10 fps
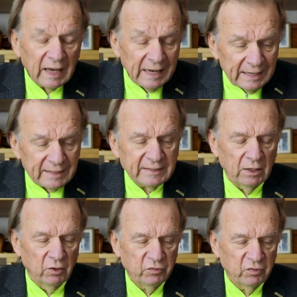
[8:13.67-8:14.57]
And it
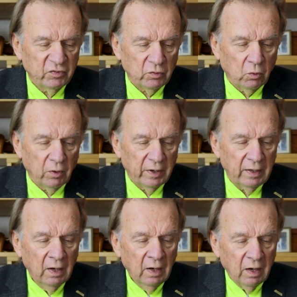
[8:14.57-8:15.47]
tells the
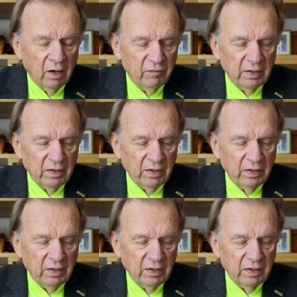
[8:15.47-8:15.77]
story of